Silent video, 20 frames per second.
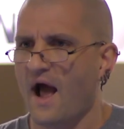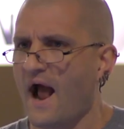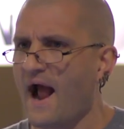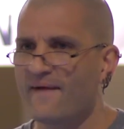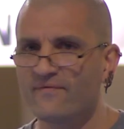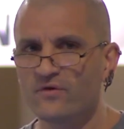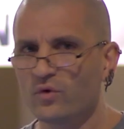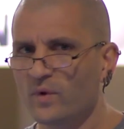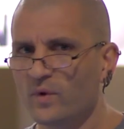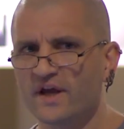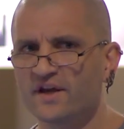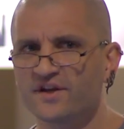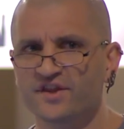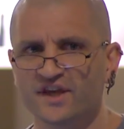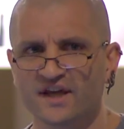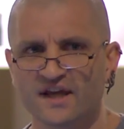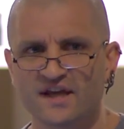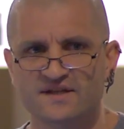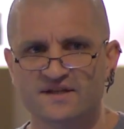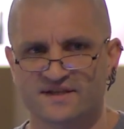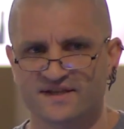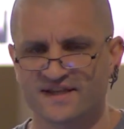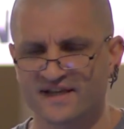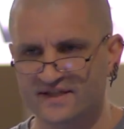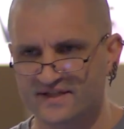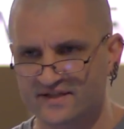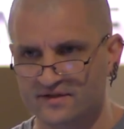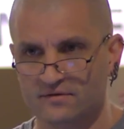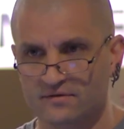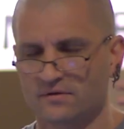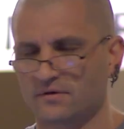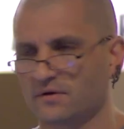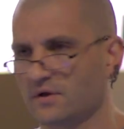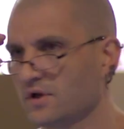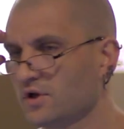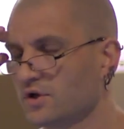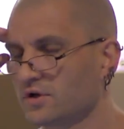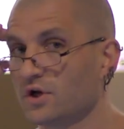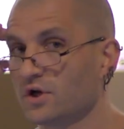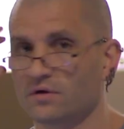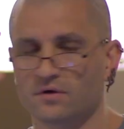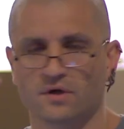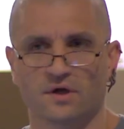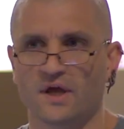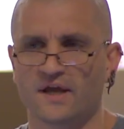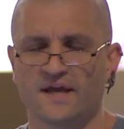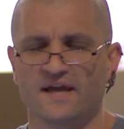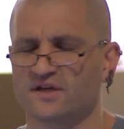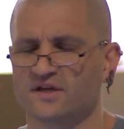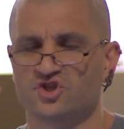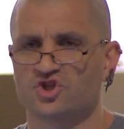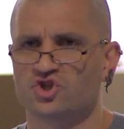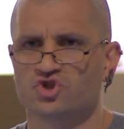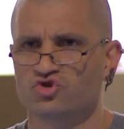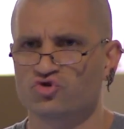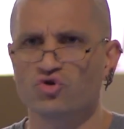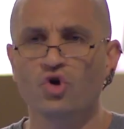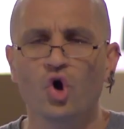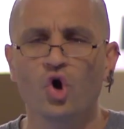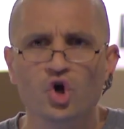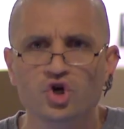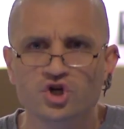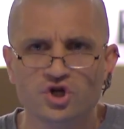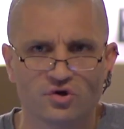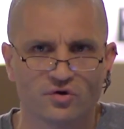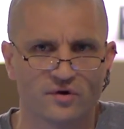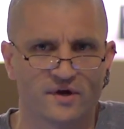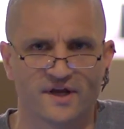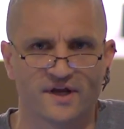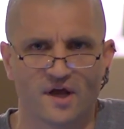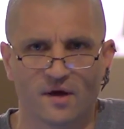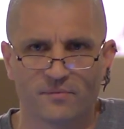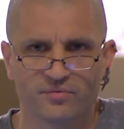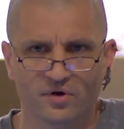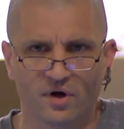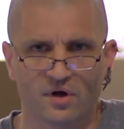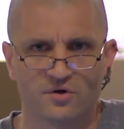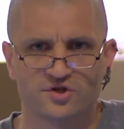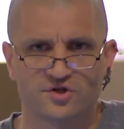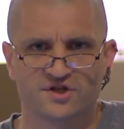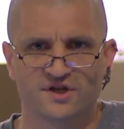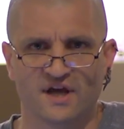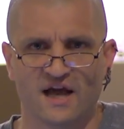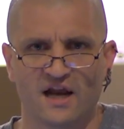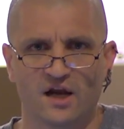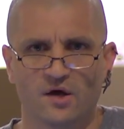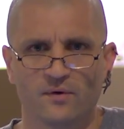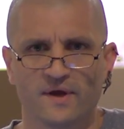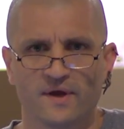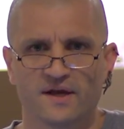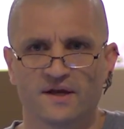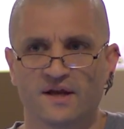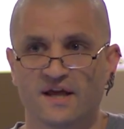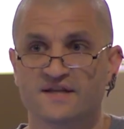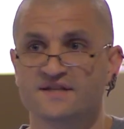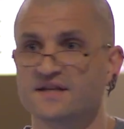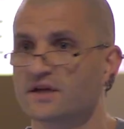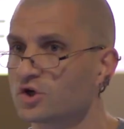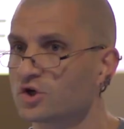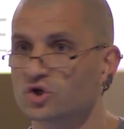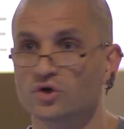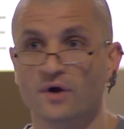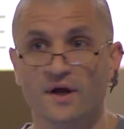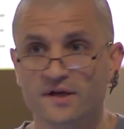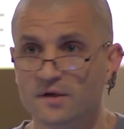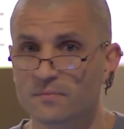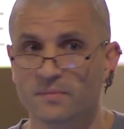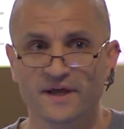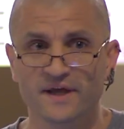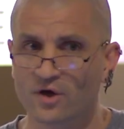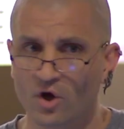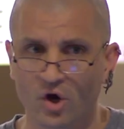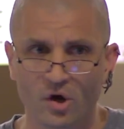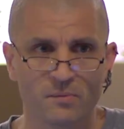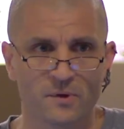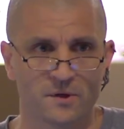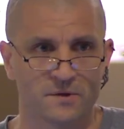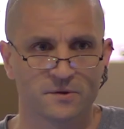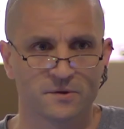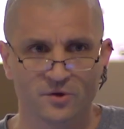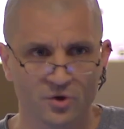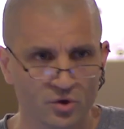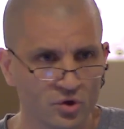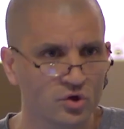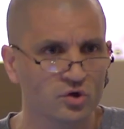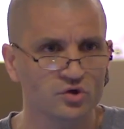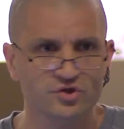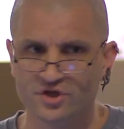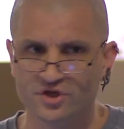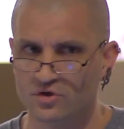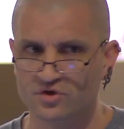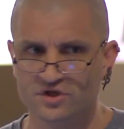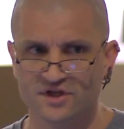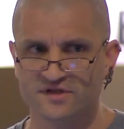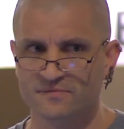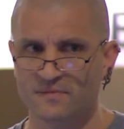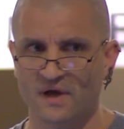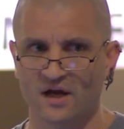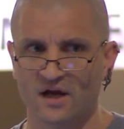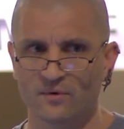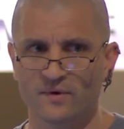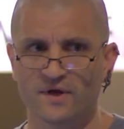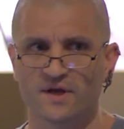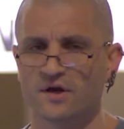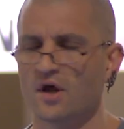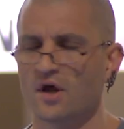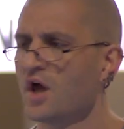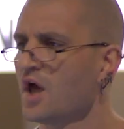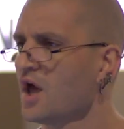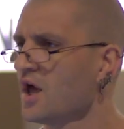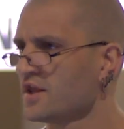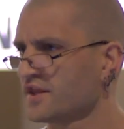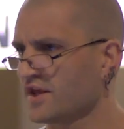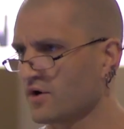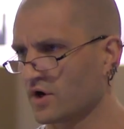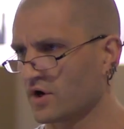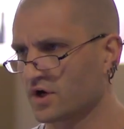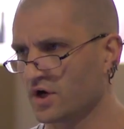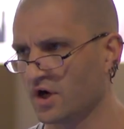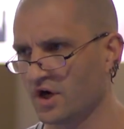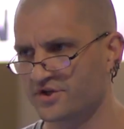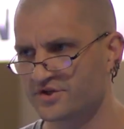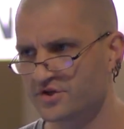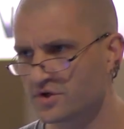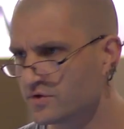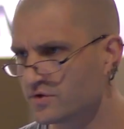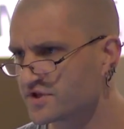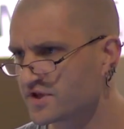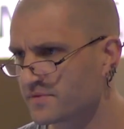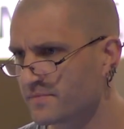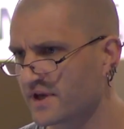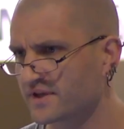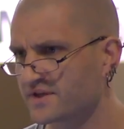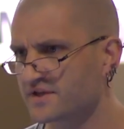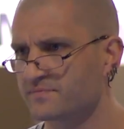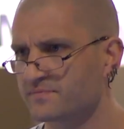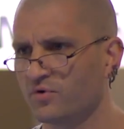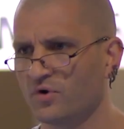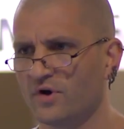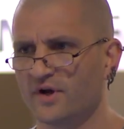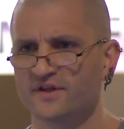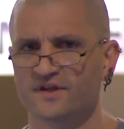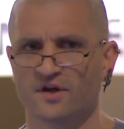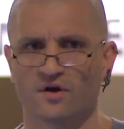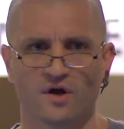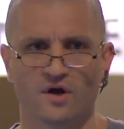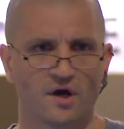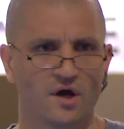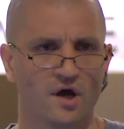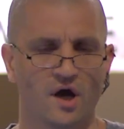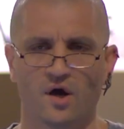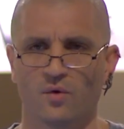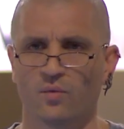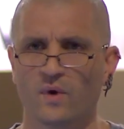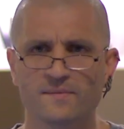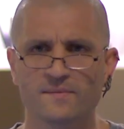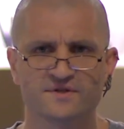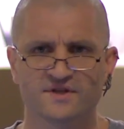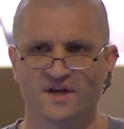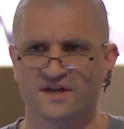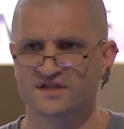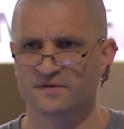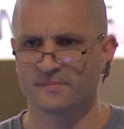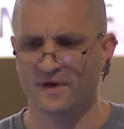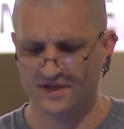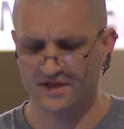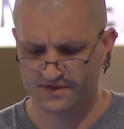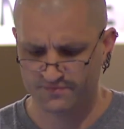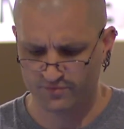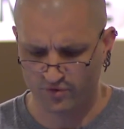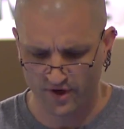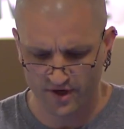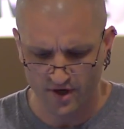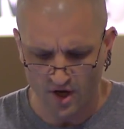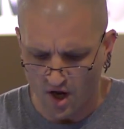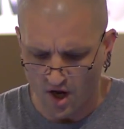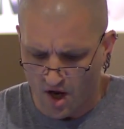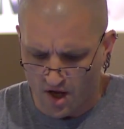And the weird thing is, this extraordinary approach to Halloween is incredibly common. Google Socialism Halloween. There are cartoons that make this point. There are websites that make this point.